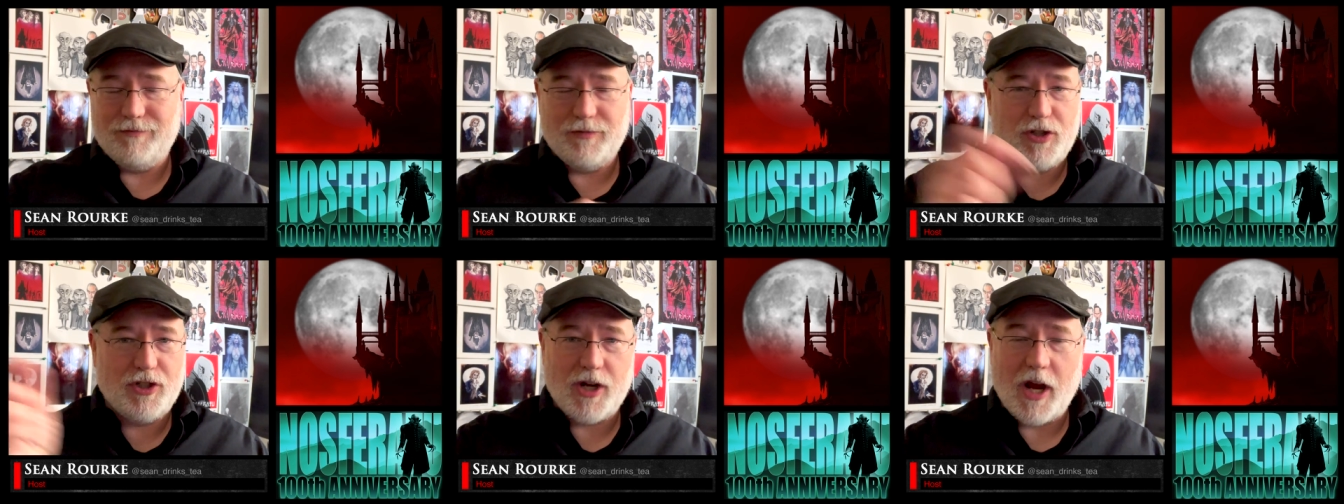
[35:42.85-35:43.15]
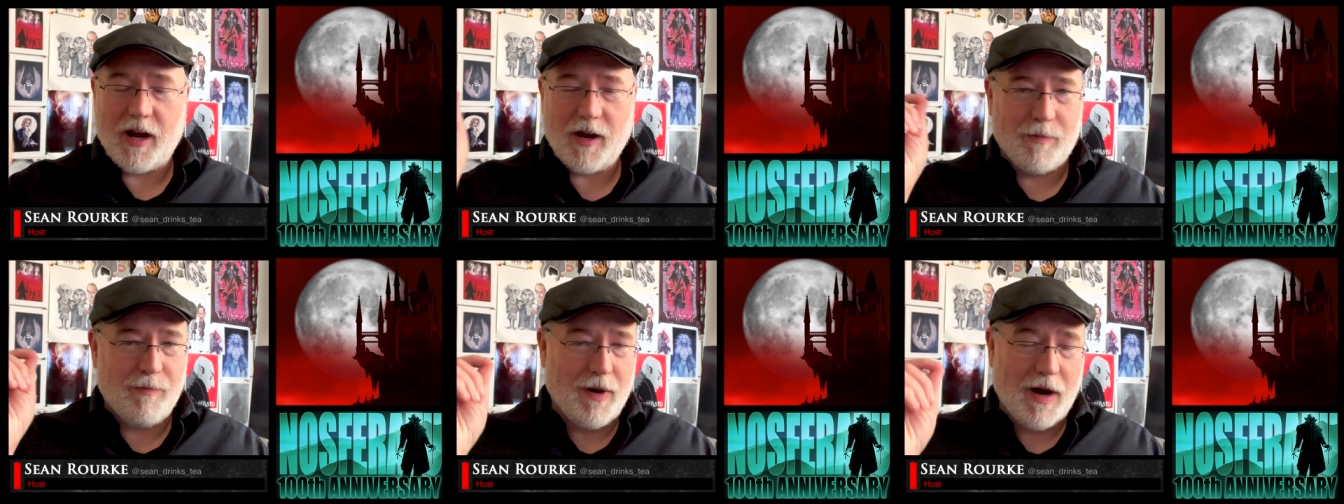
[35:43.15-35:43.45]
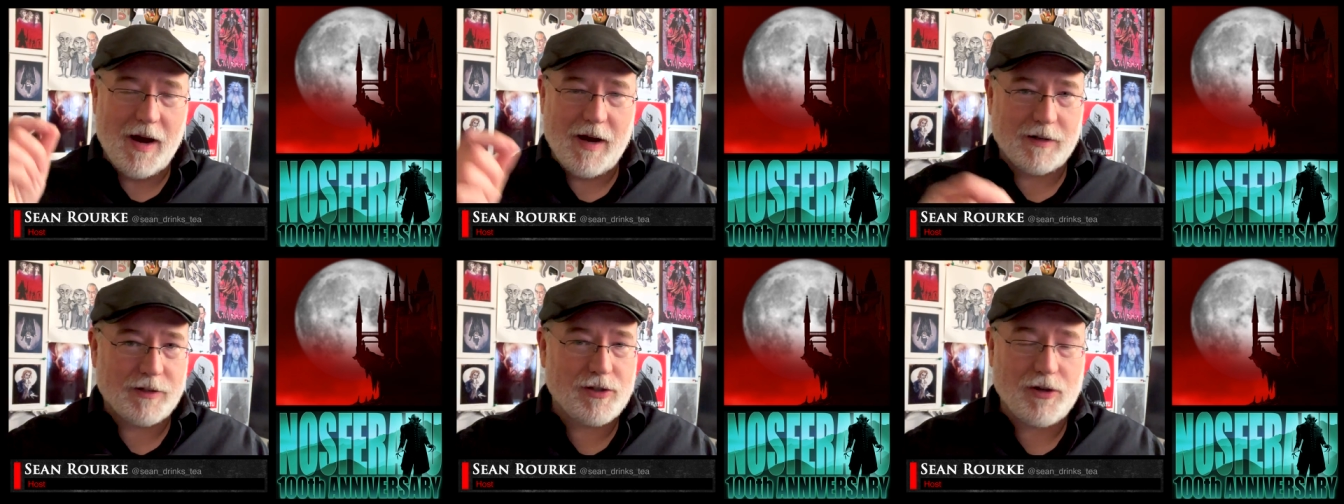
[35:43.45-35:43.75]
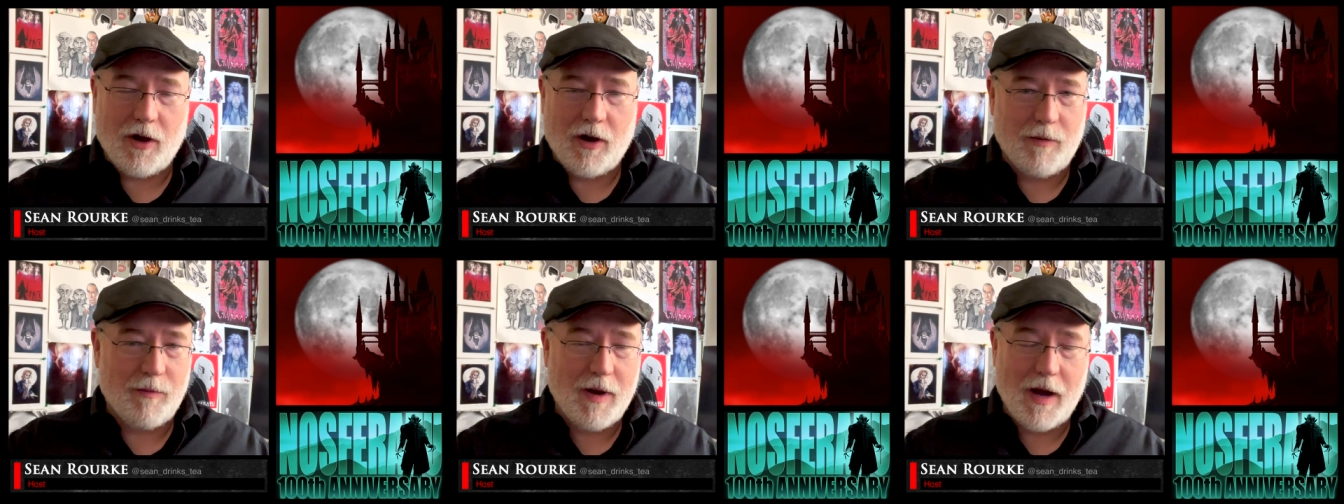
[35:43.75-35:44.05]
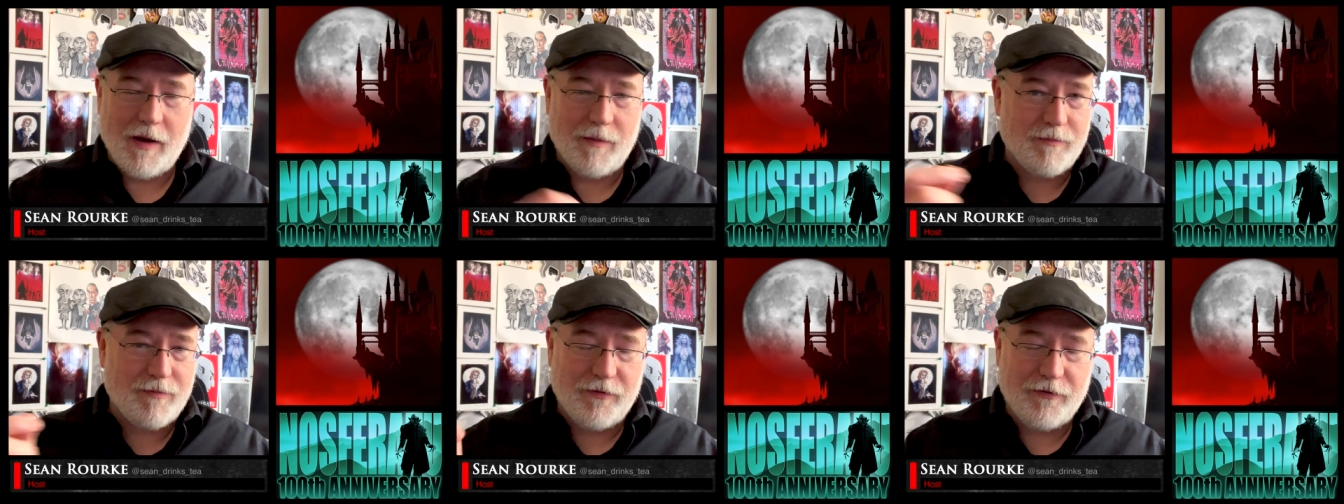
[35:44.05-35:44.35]
checkbox on
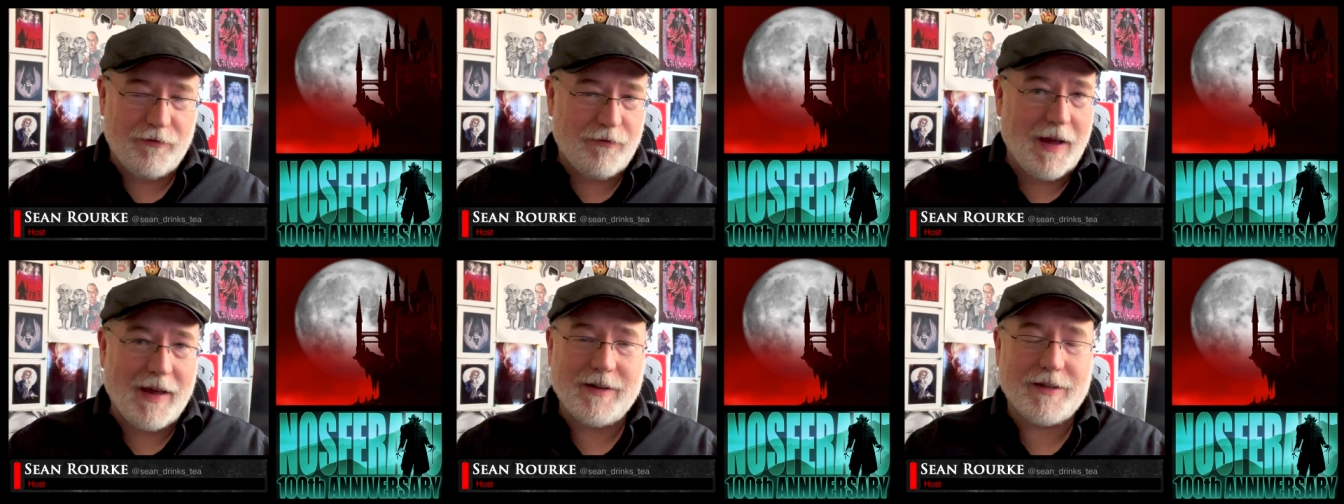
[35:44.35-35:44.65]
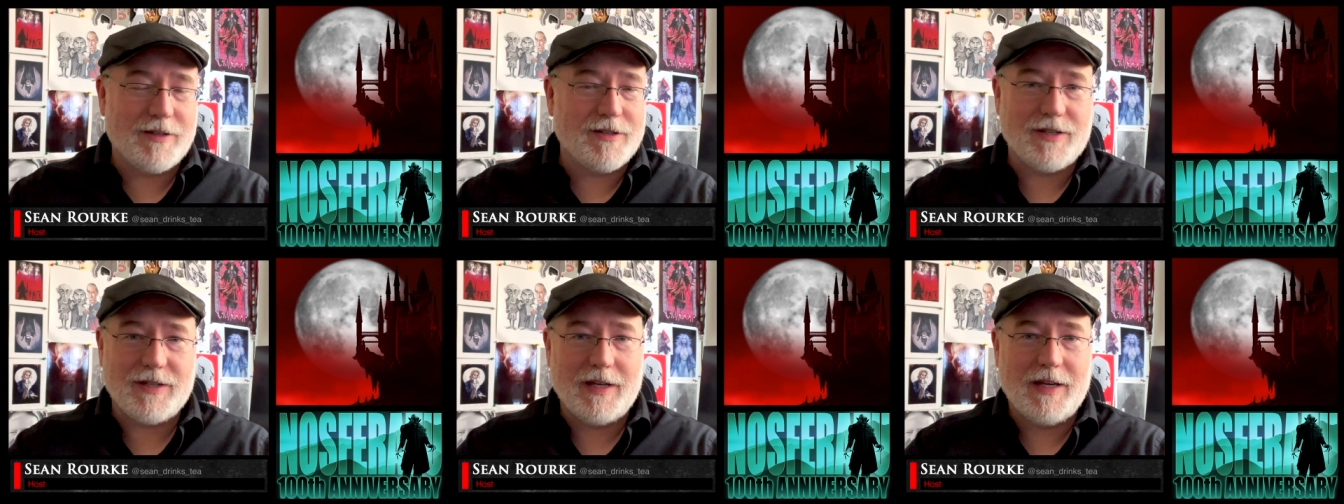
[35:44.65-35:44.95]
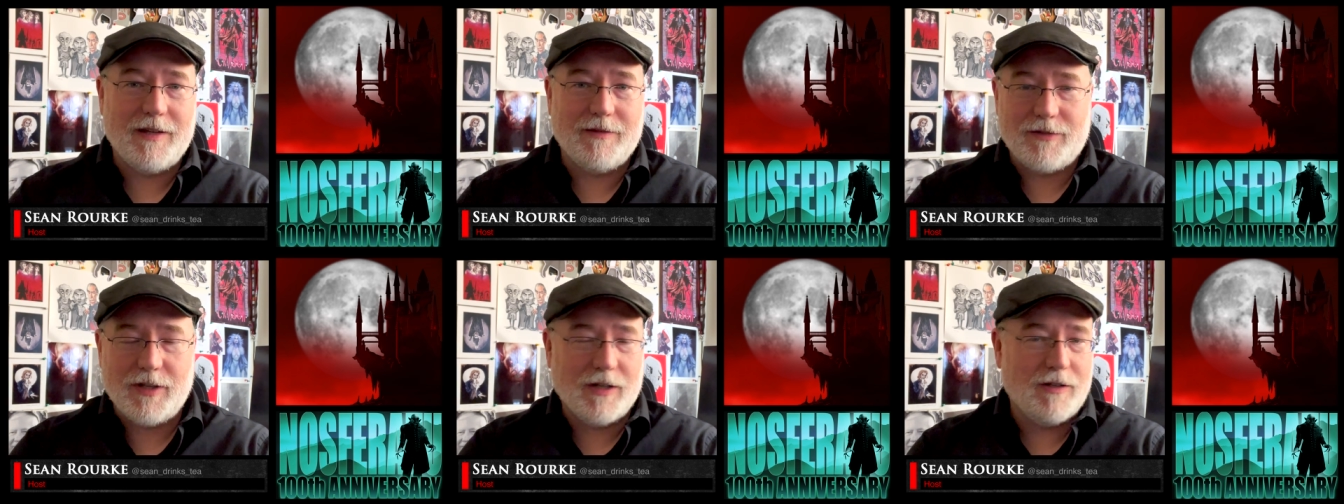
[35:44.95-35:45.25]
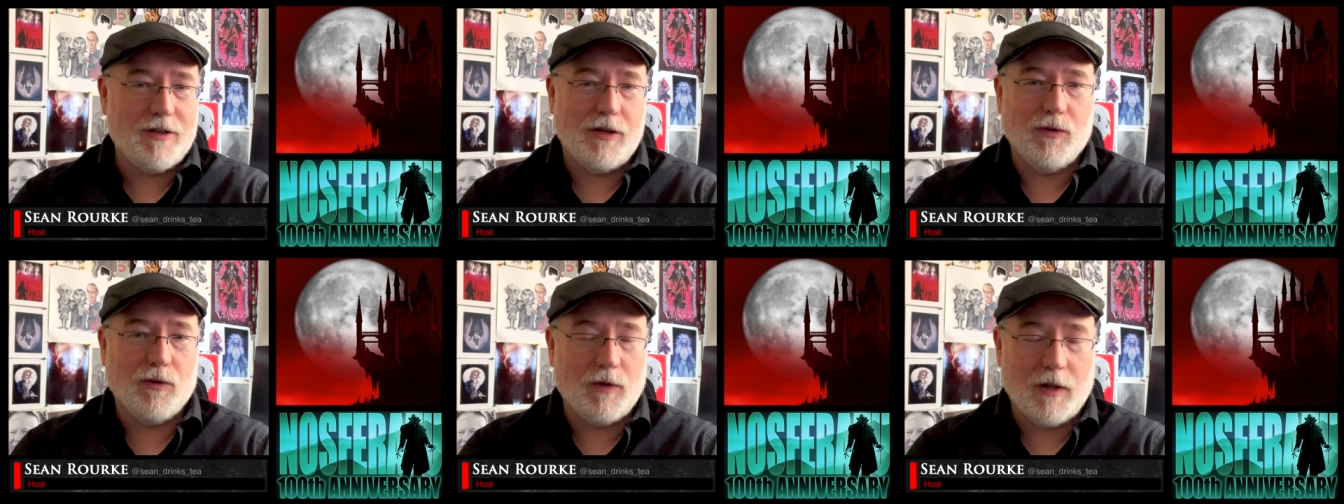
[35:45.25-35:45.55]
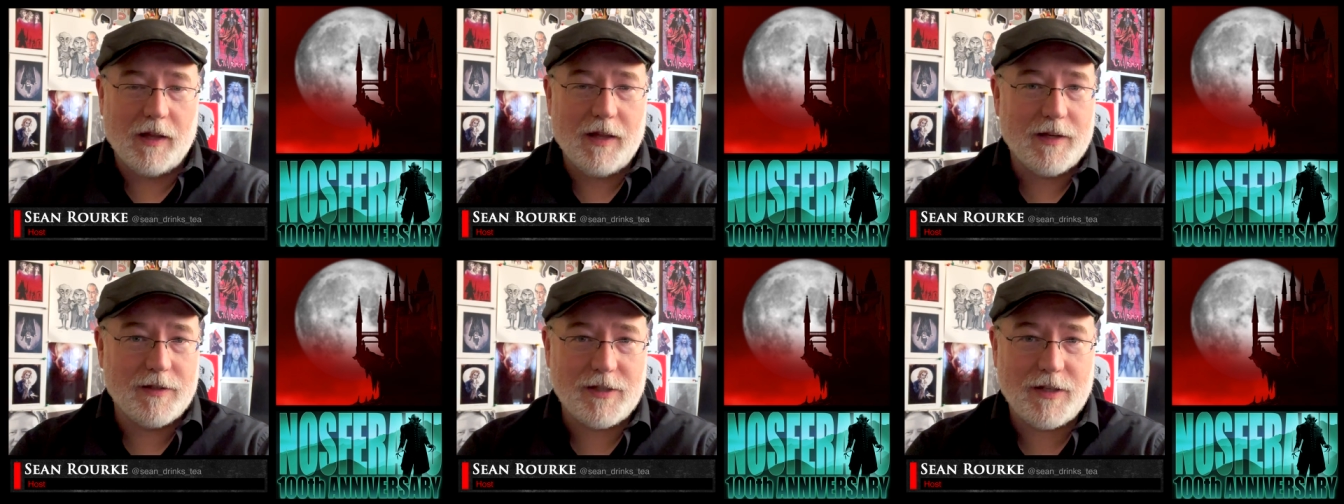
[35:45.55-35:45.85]
my fantasy to-do
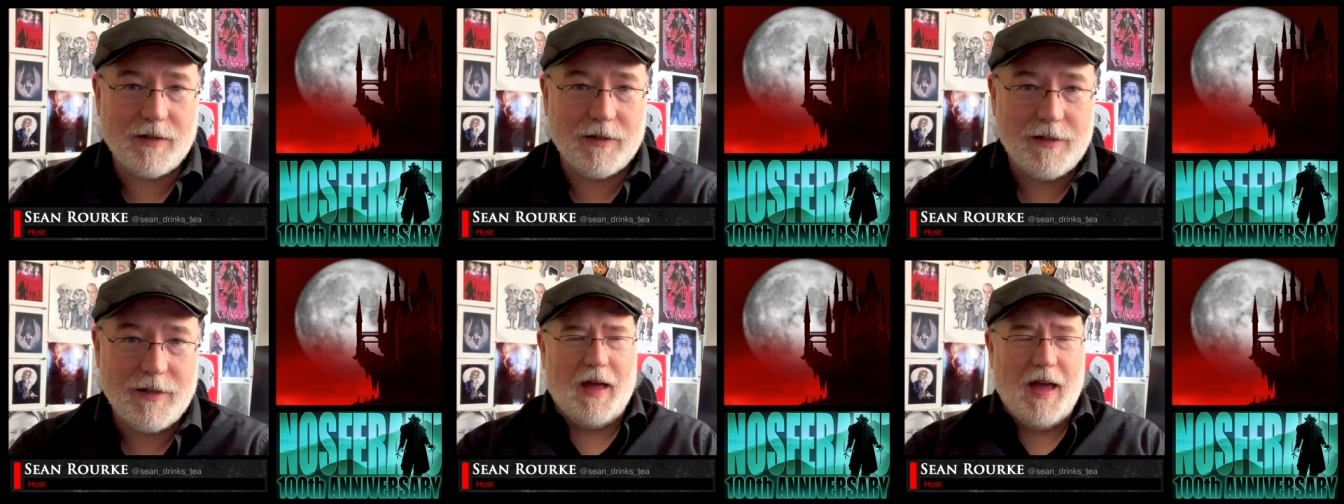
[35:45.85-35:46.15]
list.